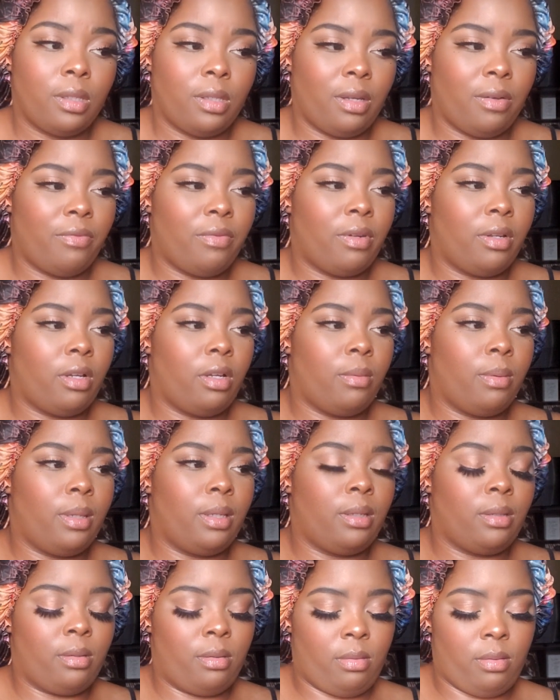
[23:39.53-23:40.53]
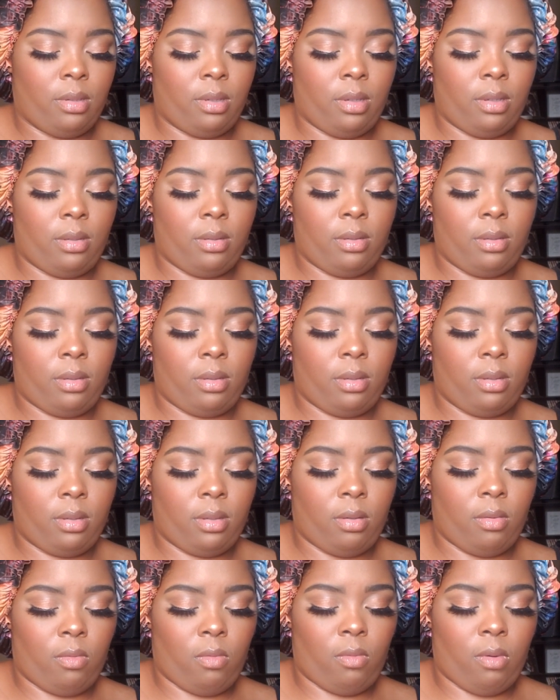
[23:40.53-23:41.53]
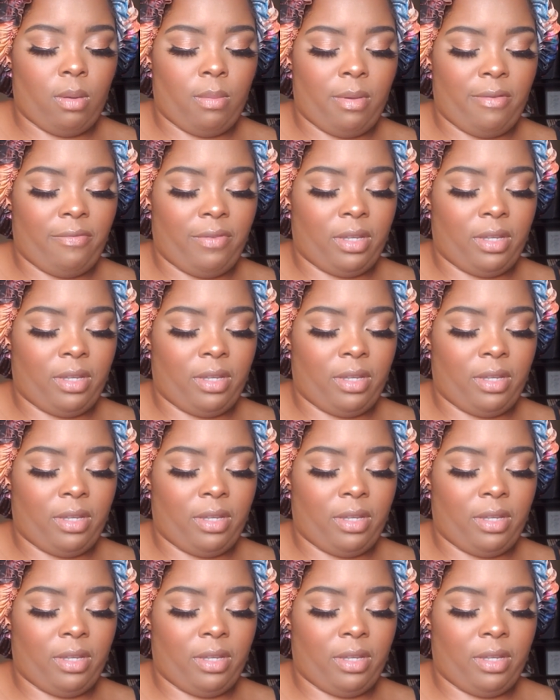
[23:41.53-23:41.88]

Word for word: I'm gonna go back and do that while my